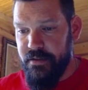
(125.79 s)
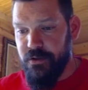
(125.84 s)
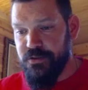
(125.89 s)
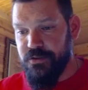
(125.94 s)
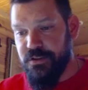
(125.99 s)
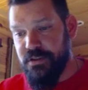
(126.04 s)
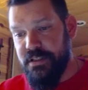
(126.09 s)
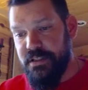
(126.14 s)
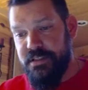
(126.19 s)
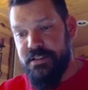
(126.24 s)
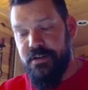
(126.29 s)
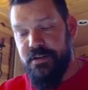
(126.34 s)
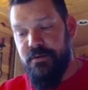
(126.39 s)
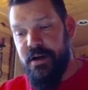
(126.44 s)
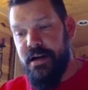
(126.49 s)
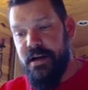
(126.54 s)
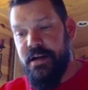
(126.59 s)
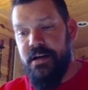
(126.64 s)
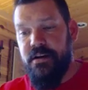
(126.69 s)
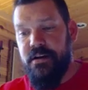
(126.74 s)
those are listed
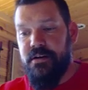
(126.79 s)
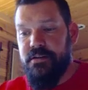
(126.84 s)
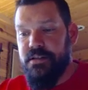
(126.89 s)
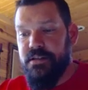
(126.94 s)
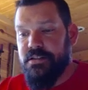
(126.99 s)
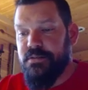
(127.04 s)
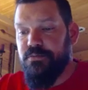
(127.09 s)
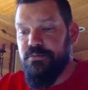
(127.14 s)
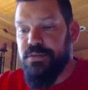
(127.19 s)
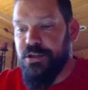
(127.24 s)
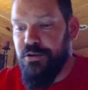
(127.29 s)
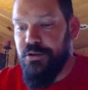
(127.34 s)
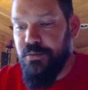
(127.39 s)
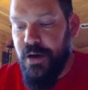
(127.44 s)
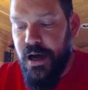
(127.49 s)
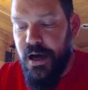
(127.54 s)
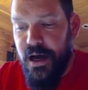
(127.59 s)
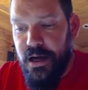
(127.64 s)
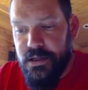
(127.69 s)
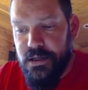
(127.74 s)
right here in this
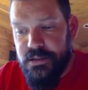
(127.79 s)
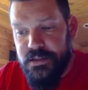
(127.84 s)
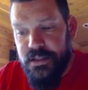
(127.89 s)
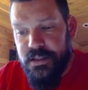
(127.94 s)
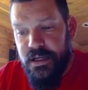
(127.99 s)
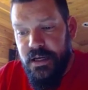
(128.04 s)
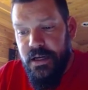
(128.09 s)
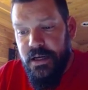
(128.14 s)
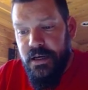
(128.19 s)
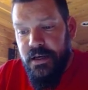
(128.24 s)
blue box.